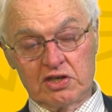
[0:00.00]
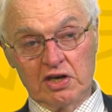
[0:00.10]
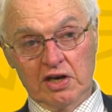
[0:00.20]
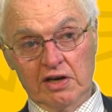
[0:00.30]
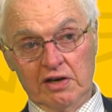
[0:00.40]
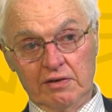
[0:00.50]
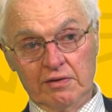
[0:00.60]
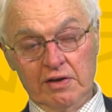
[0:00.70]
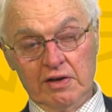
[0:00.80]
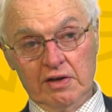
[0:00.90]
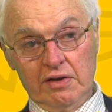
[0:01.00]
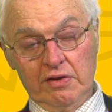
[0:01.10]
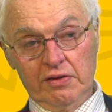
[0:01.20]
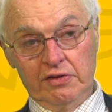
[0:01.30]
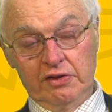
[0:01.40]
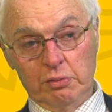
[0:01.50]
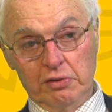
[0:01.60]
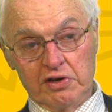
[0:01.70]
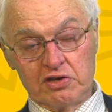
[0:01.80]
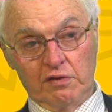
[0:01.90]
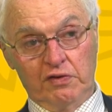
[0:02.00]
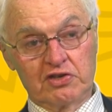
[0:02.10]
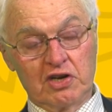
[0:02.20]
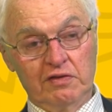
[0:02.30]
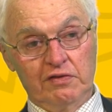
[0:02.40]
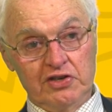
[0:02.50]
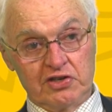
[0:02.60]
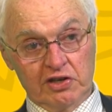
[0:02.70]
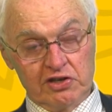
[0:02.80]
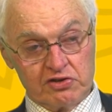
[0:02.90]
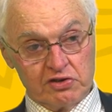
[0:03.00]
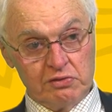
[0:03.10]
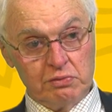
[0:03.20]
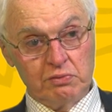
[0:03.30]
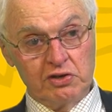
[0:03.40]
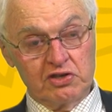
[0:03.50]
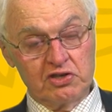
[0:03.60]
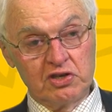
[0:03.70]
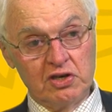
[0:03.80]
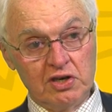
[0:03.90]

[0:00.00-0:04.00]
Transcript: the British official history, which